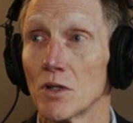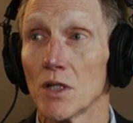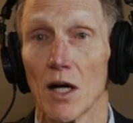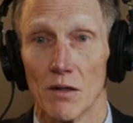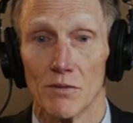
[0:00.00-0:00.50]

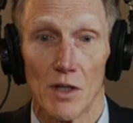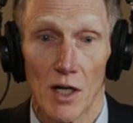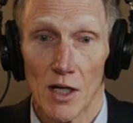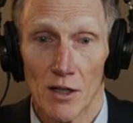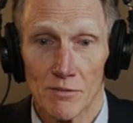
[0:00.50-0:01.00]
Yeah.
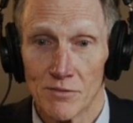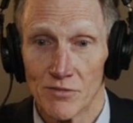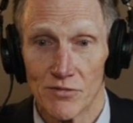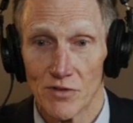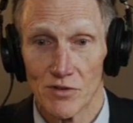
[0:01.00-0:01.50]

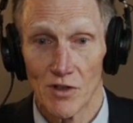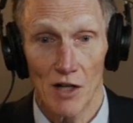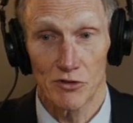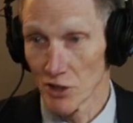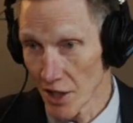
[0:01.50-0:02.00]
Um,
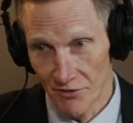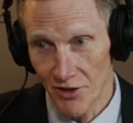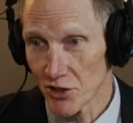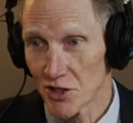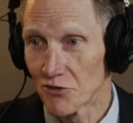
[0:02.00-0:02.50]
obviously, yeah,
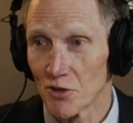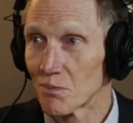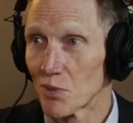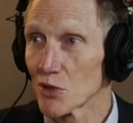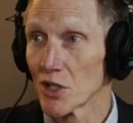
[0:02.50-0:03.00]
very
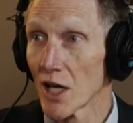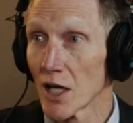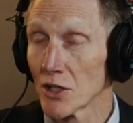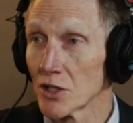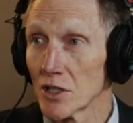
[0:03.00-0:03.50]
different
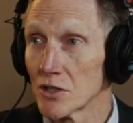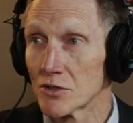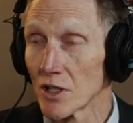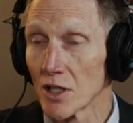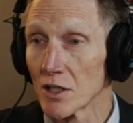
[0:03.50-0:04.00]

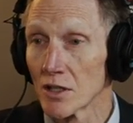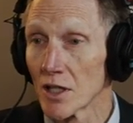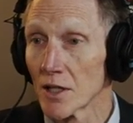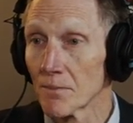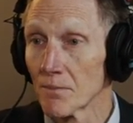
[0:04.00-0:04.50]
personalities, and
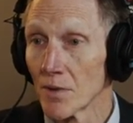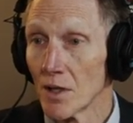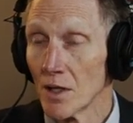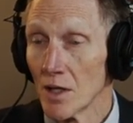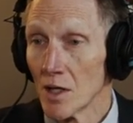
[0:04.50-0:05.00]
um,
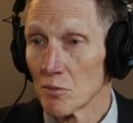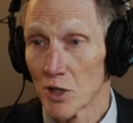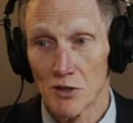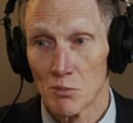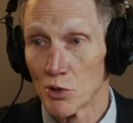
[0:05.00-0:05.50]

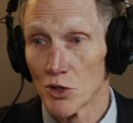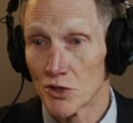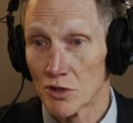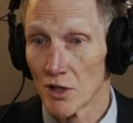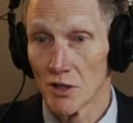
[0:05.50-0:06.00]
President
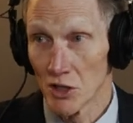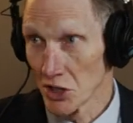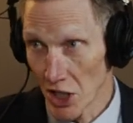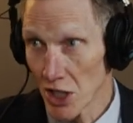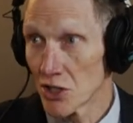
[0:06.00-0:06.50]
Bush uh,
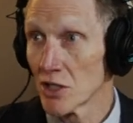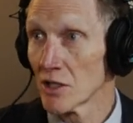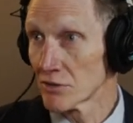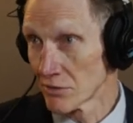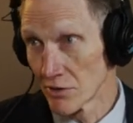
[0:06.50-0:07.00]
engaging
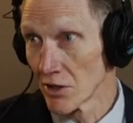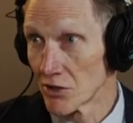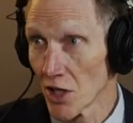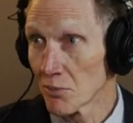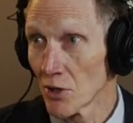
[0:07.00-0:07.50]
as the
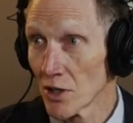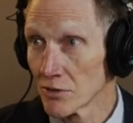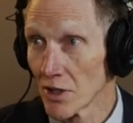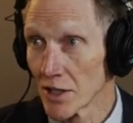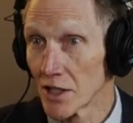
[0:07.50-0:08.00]
example
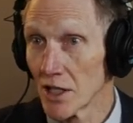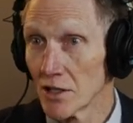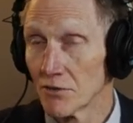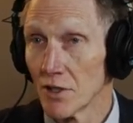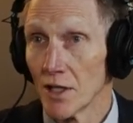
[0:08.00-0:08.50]
I, I
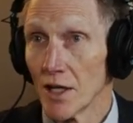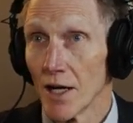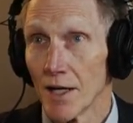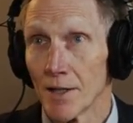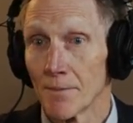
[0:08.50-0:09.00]
gave,
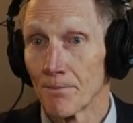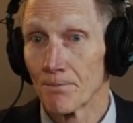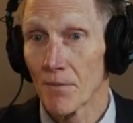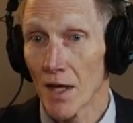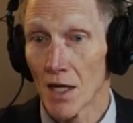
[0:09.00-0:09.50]

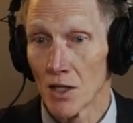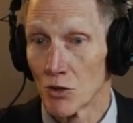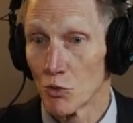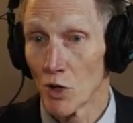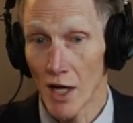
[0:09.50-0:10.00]
um,
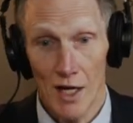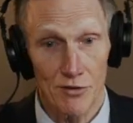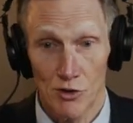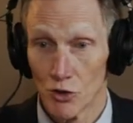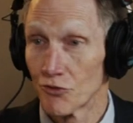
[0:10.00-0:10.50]
and
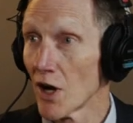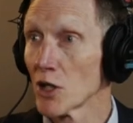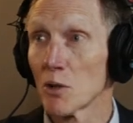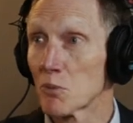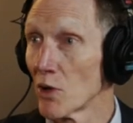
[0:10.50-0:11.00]
asked good
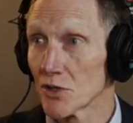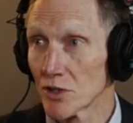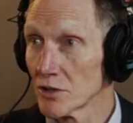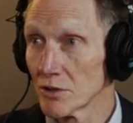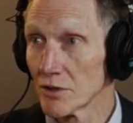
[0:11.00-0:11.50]
follow-up
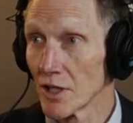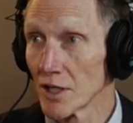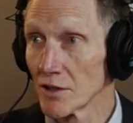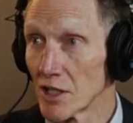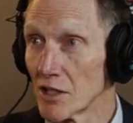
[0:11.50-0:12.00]
questions.
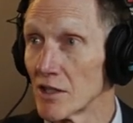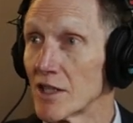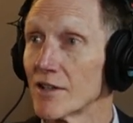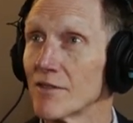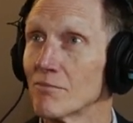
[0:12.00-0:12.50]
Uh, he,
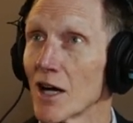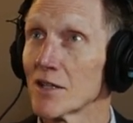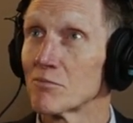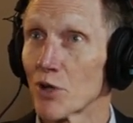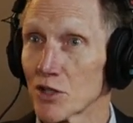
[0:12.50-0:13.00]
he, my
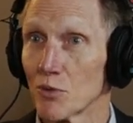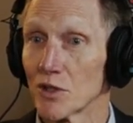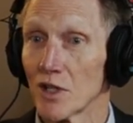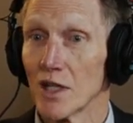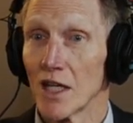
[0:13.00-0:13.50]
impression
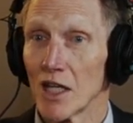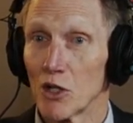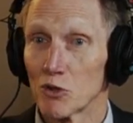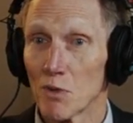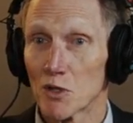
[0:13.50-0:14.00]
was he
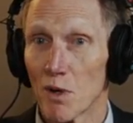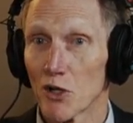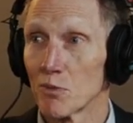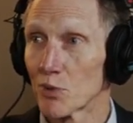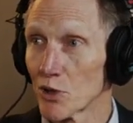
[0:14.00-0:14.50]
was much
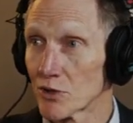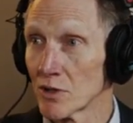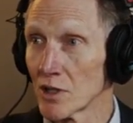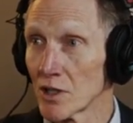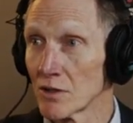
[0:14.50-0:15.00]
better in
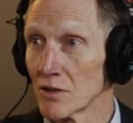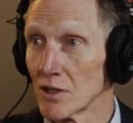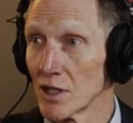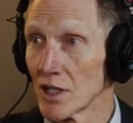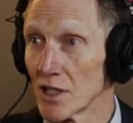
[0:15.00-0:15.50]
person than,
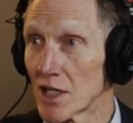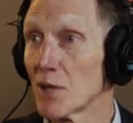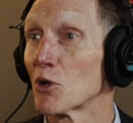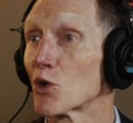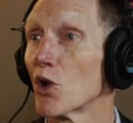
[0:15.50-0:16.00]
than he
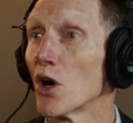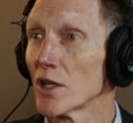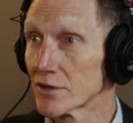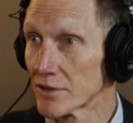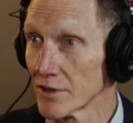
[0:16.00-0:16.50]
came
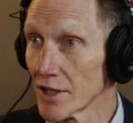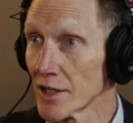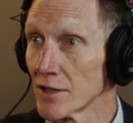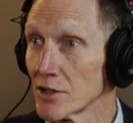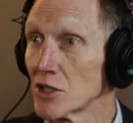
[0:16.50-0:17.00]
across
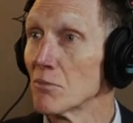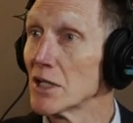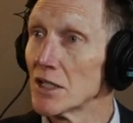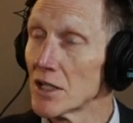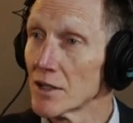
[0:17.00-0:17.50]
uh, right. in the
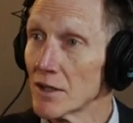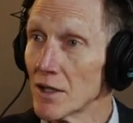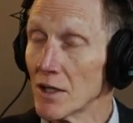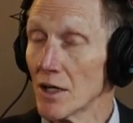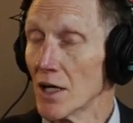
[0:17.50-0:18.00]
media.
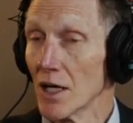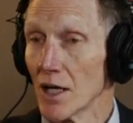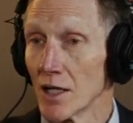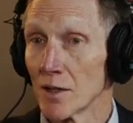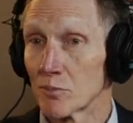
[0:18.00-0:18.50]

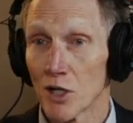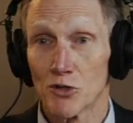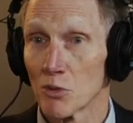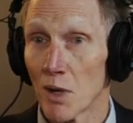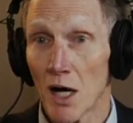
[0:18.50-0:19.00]
Uh,
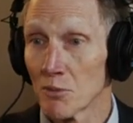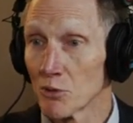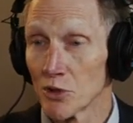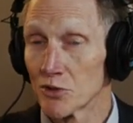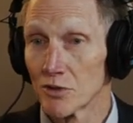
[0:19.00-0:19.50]
President Obama
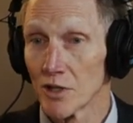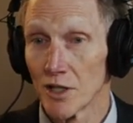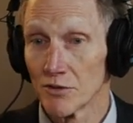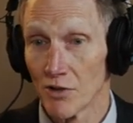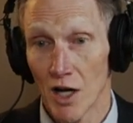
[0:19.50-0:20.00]
was
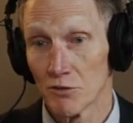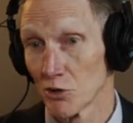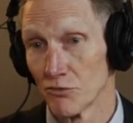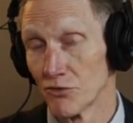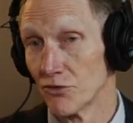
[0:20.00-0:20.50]
uh,
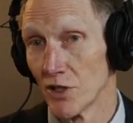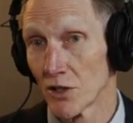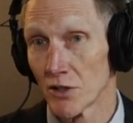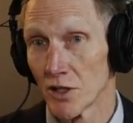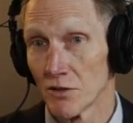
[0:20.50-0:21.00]
obviously
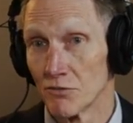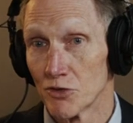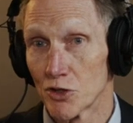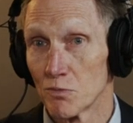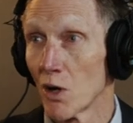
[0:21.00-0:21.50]
very
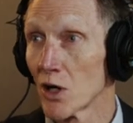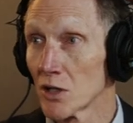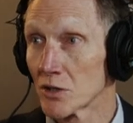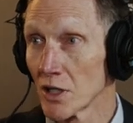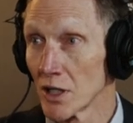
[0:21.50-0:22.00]

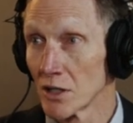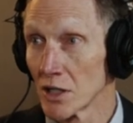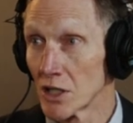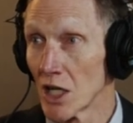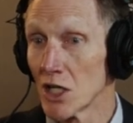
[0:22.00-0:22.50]
smart and
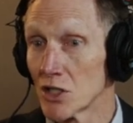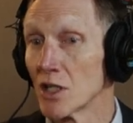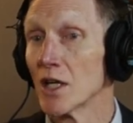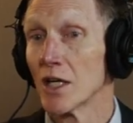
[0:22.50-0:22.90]
engaging.